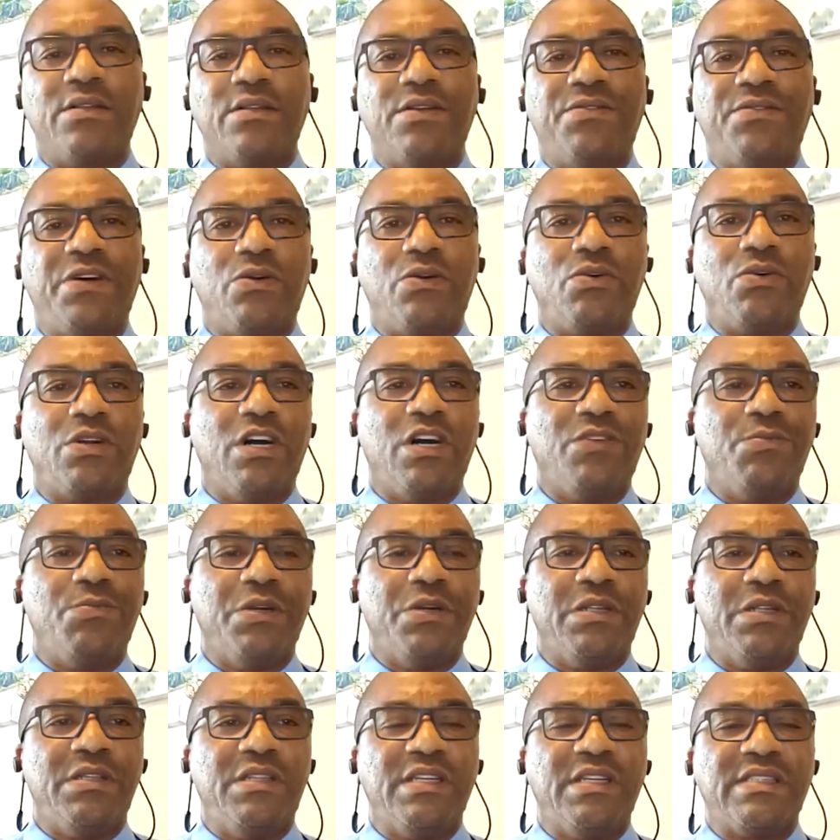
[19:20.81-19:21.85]
the federal
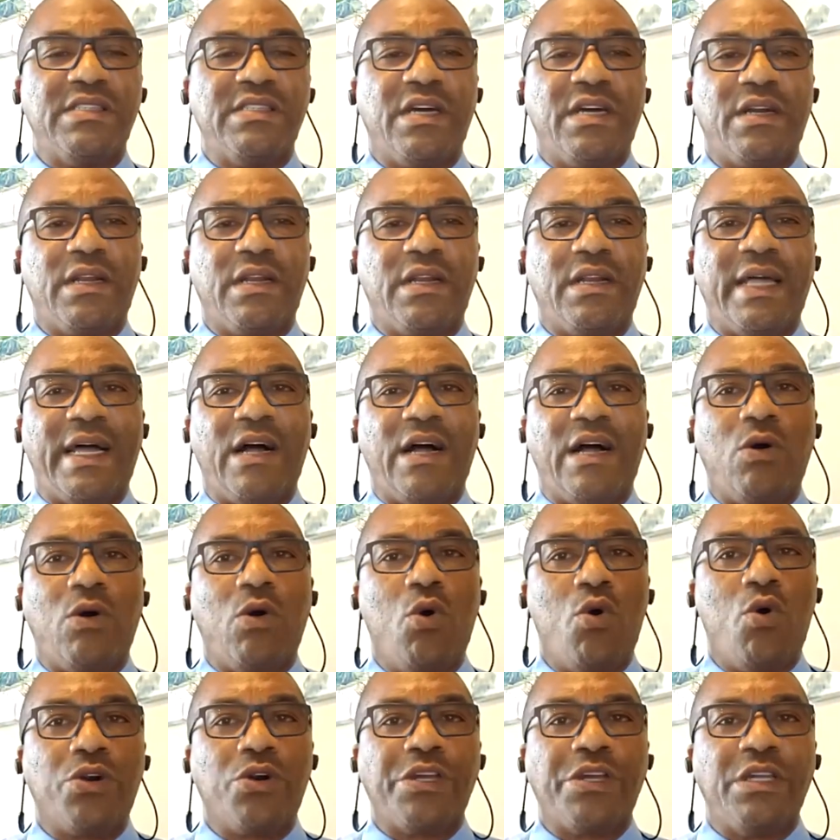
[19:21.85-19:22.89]
government does not allow
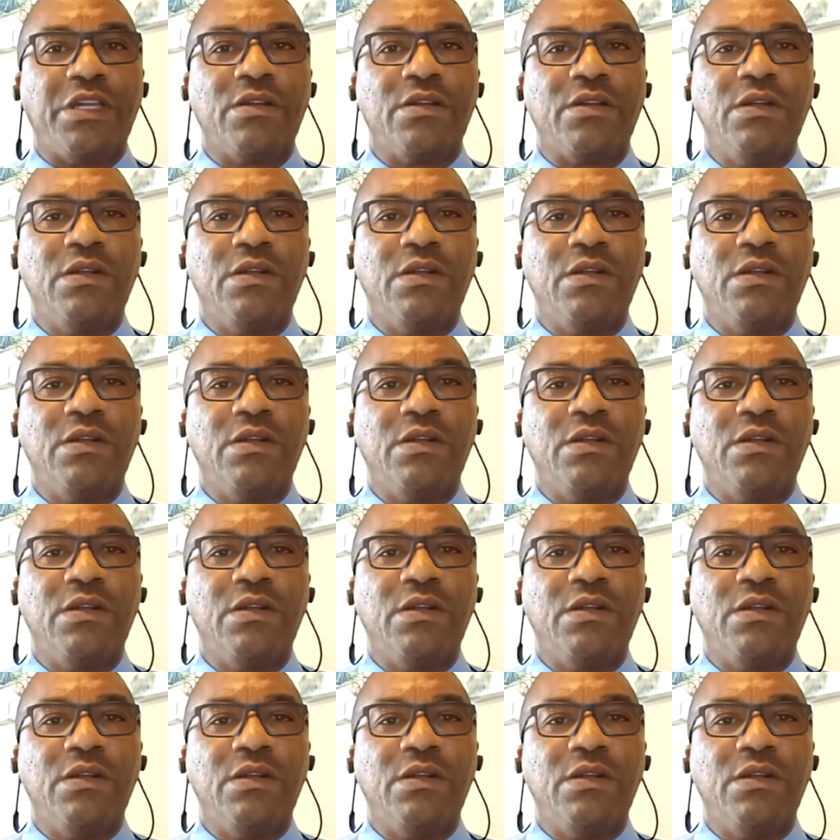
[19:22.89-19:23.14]
hoarding